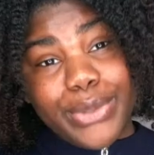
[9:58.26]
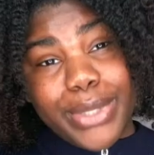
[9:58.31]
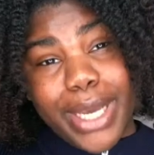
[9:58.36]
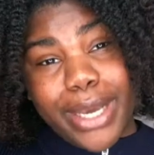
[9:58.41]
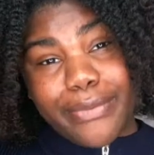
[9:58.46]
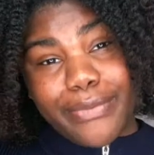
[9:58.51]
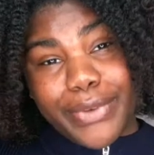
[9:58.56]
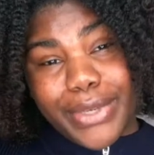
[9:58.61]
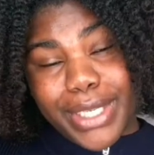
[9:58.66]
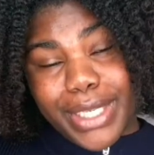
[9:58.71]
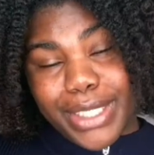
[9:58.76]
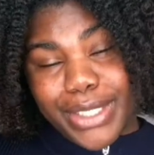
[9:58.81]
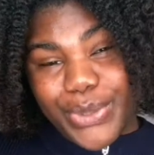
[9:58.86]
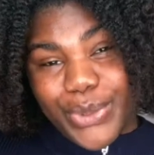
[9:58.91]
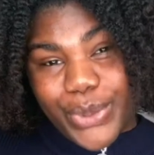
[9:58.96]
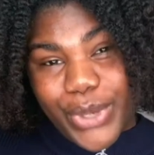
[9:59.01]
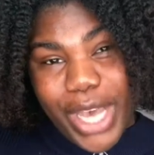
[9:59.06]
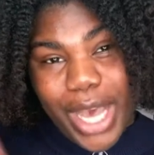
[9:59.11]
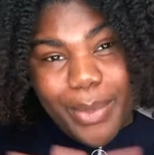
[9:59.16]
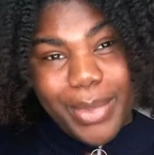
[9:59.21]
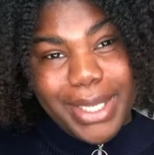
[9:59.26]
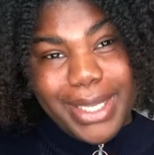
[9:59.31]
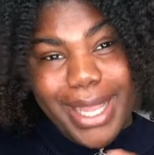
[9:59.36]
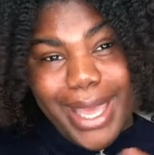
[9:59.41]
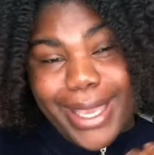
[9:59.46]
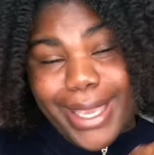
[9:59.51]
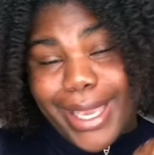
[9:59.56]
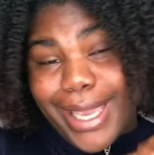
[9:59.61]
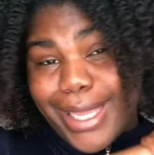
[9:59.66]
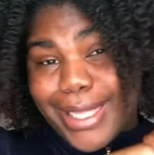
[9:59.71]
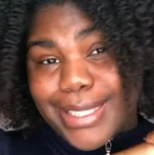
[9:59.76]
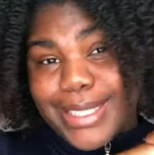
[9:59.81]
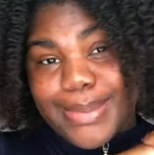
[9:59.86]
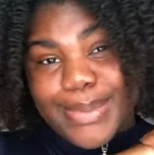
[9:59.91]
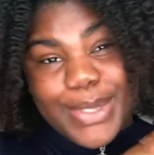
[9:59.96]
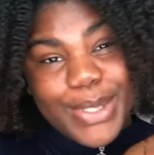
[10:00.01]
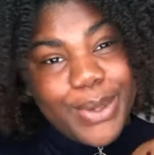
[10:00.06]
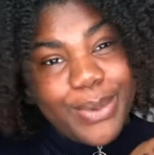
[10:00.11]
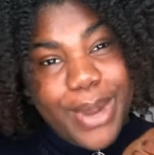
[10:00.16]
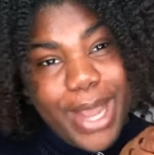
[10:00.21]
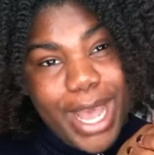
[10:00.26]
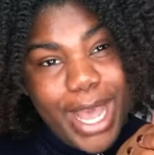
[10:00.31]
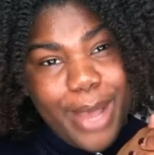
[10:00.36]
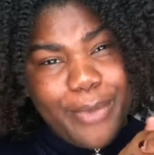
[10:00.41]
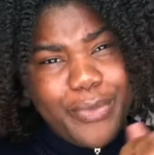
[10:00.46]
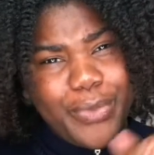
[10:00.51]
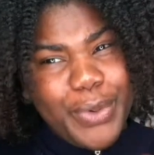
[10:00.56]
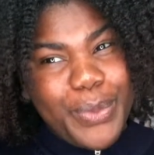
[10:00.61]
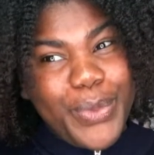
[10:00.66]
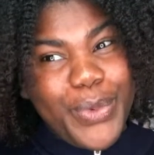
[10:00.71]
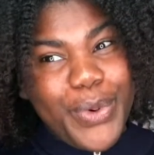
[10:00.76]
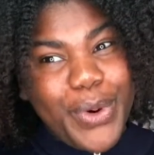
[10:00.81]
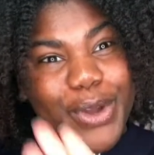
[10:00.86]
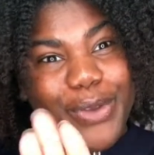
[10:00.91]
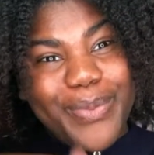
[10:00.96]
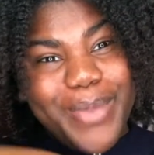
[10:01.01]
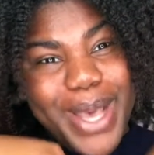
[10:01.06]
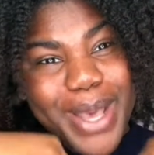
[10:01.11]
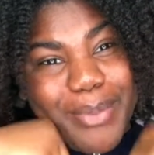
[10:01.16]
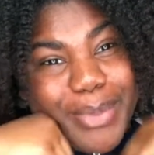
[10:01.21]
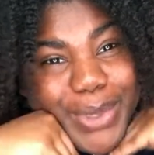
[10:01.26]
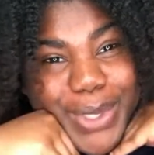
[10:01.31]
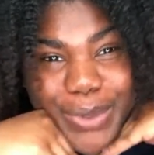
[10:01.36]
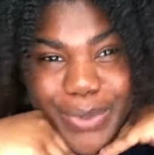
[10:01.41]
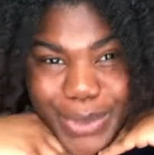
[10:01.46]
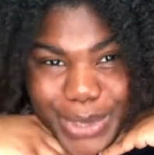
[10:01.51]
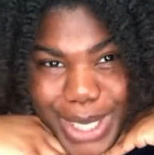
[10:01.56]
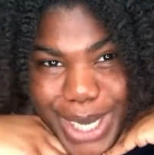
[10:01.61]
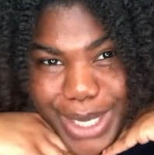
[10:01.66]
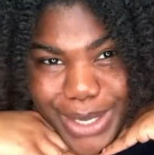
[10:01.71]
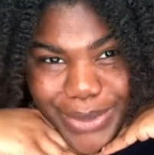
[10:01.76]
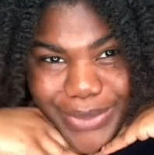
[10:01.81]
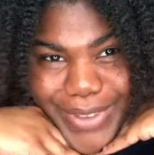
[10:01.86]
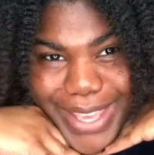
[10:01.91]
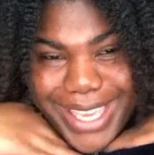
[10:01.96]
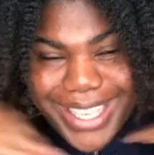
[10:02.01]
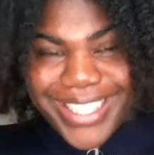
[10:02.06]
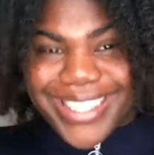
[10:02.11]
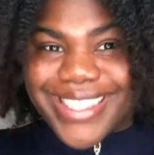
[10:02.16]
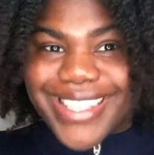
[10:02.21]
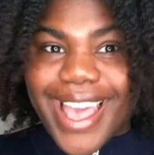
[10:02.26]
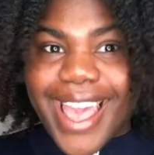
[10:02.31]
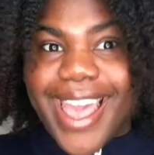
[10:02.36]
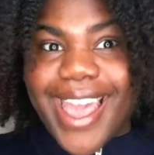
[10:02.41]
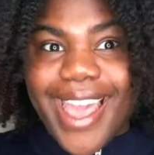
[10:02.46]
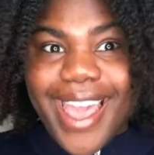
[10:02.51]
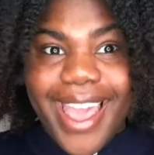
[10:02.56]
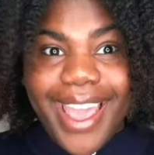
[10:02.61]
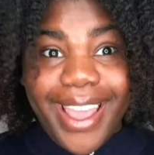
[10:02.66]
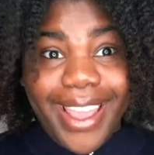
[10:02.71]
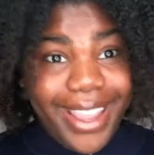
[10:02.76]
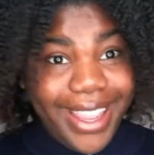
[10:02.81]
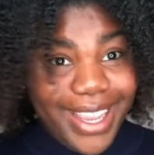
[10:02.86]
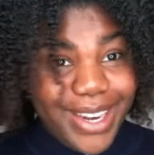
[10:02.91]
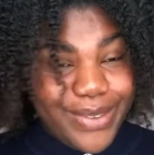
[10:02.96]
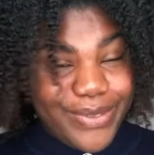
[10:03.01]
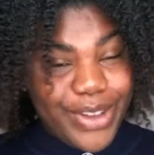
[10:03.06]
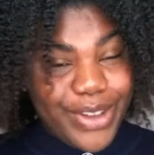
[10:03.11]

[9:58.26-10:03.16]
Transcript: not forget to comment, like, and subscribe for more of my beautiful chocolate face. And